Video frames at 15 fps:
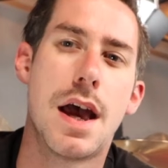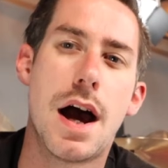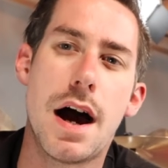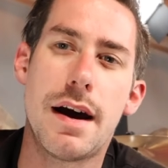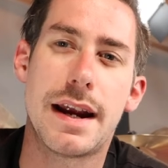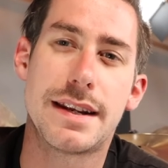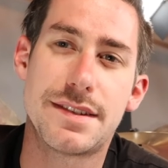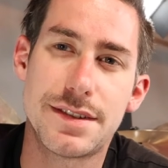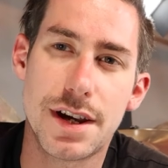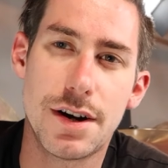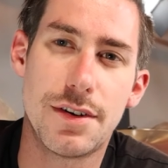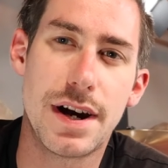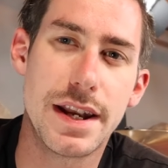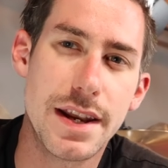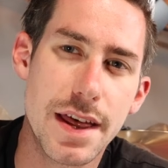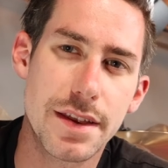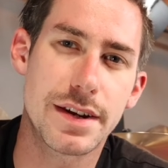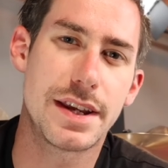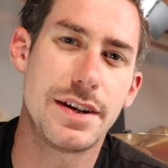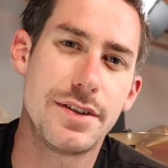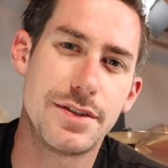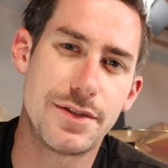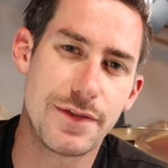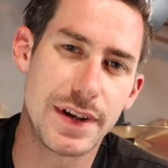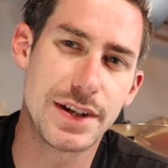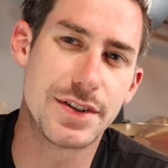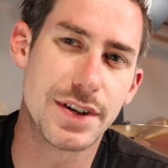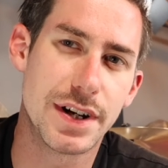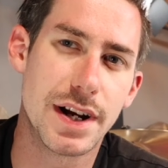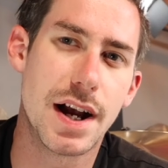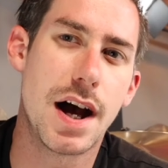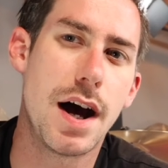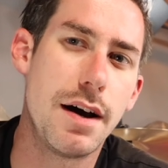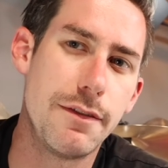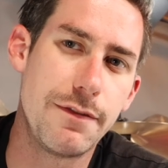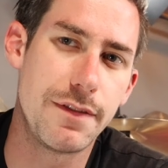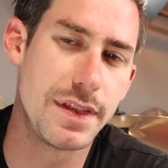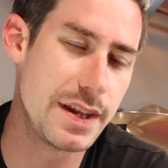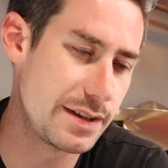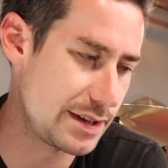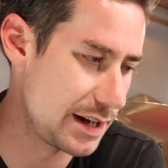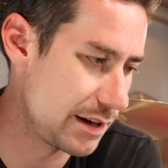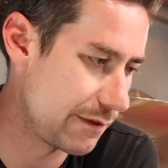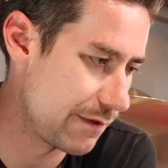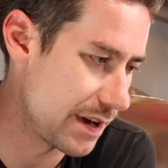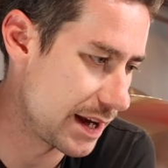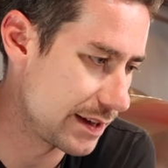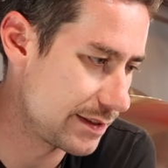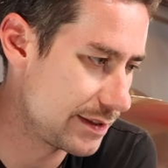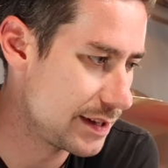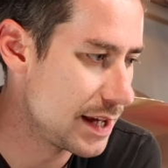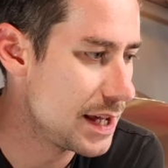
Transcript: All right, so another huge feature of this interface